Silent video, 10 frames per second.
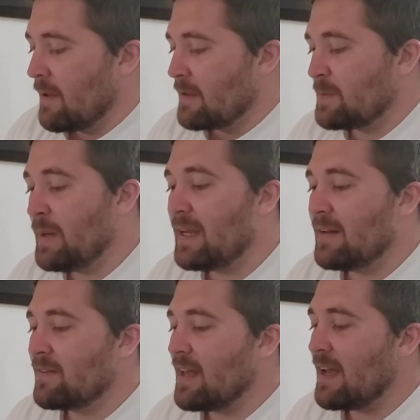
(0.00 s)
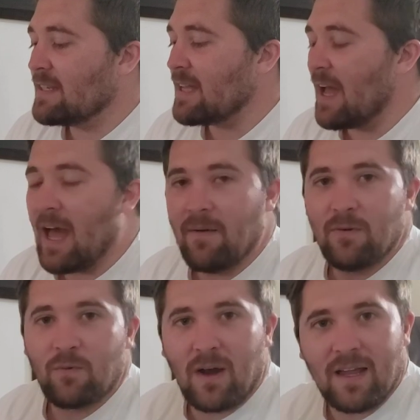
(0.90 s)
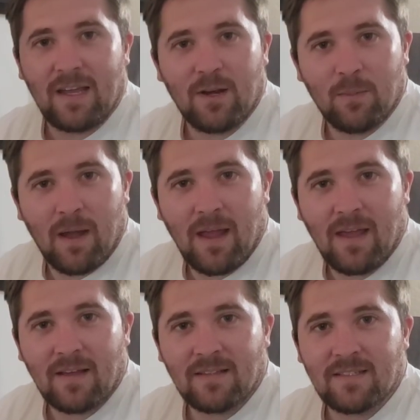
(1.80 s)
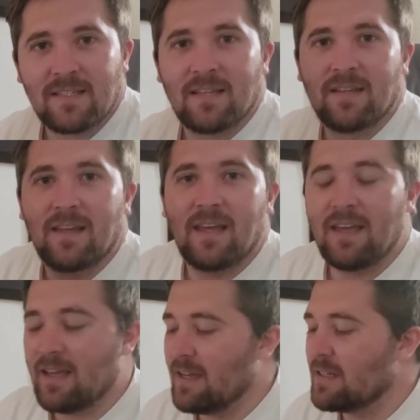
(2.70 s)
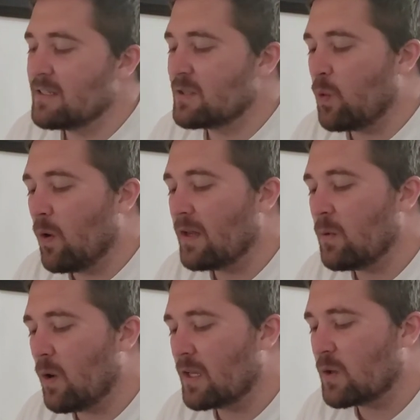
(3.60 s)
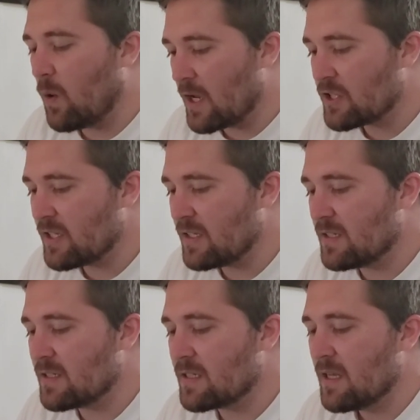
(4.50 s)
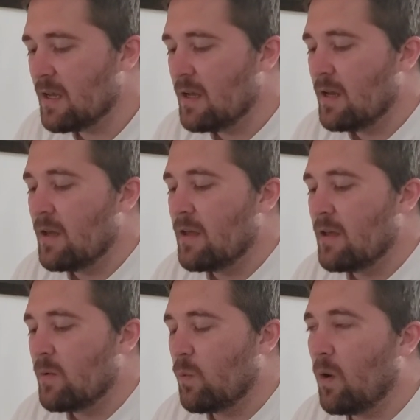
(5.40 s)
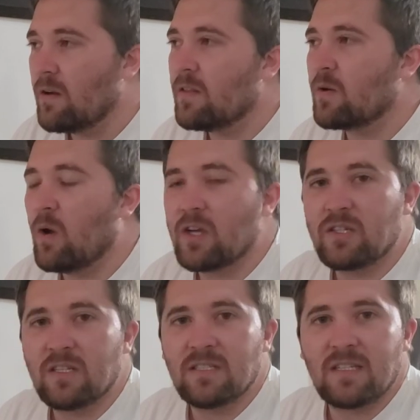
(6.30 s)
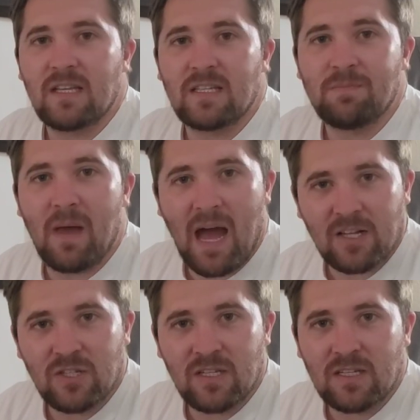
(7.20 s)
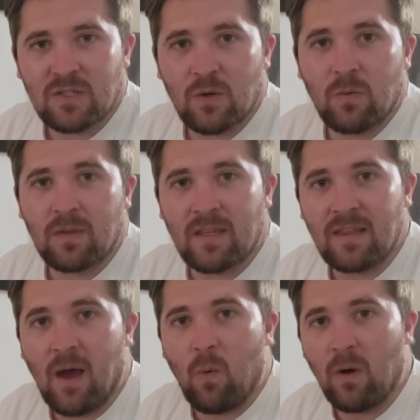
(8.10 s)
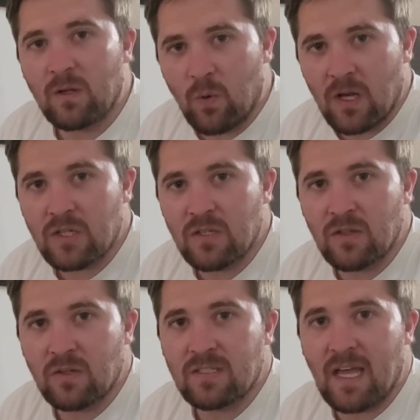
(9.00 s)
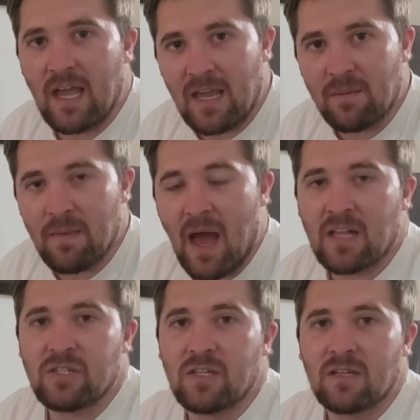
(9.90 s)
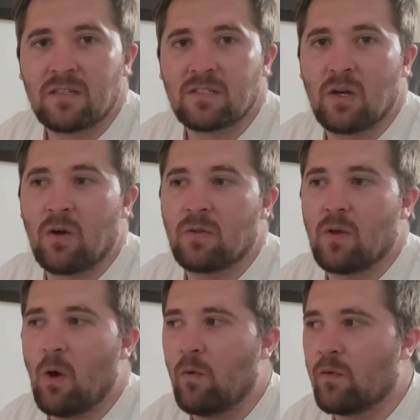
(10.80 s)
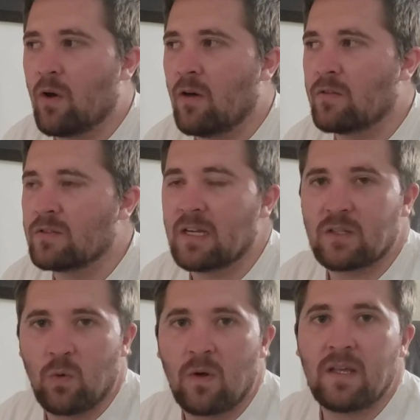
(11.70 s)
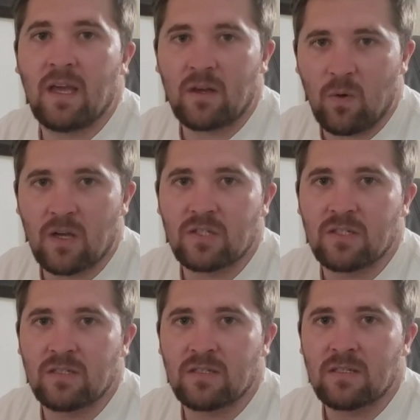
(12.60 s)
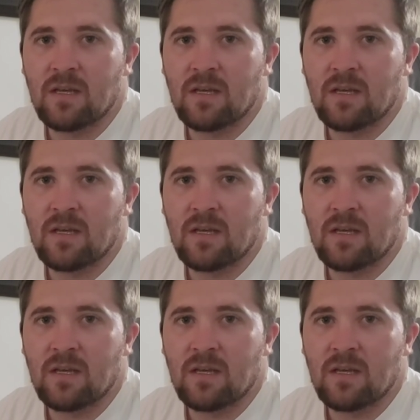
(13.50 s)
Speaking of tests, I have it right here in my hands. It is 21 questions. One of the questions is matching, so within that one question, there's 8 matching. So overall, there's like 28 questions.